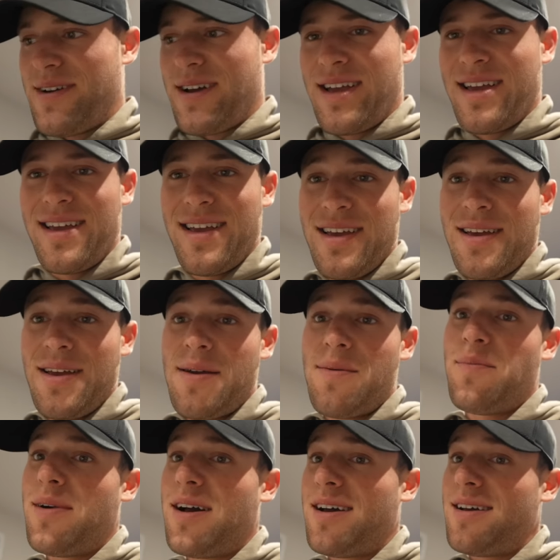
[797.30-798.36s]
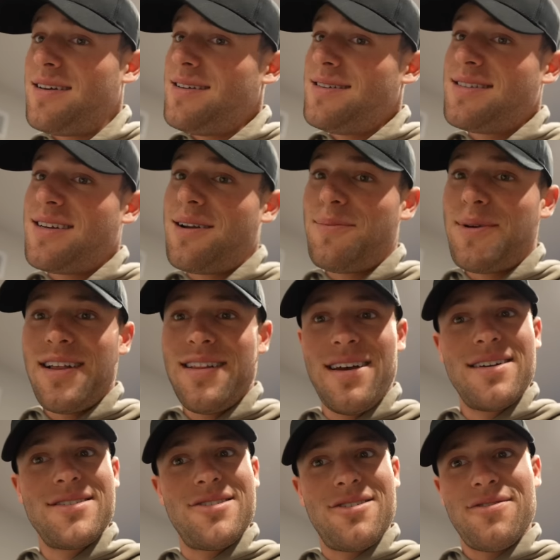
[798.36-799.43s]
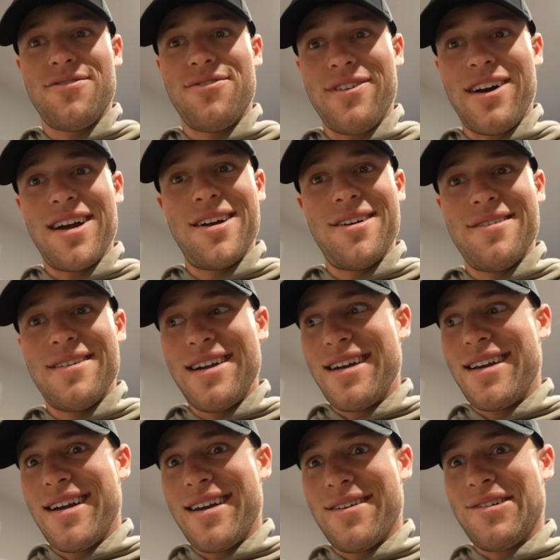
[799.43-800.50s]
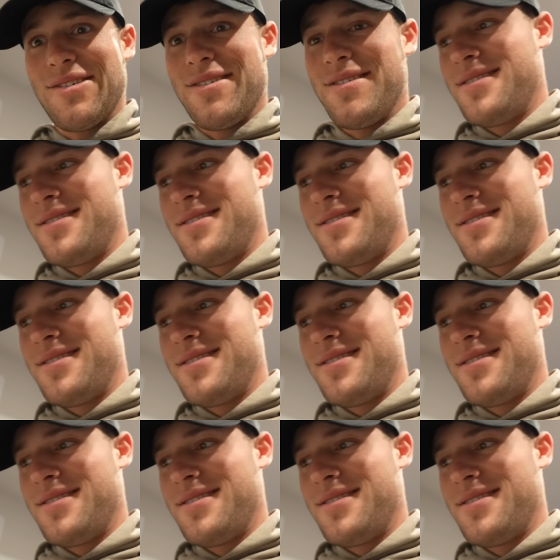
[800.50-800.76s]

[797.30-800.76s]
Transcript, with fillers: my, my inside of my legs are on fire right now.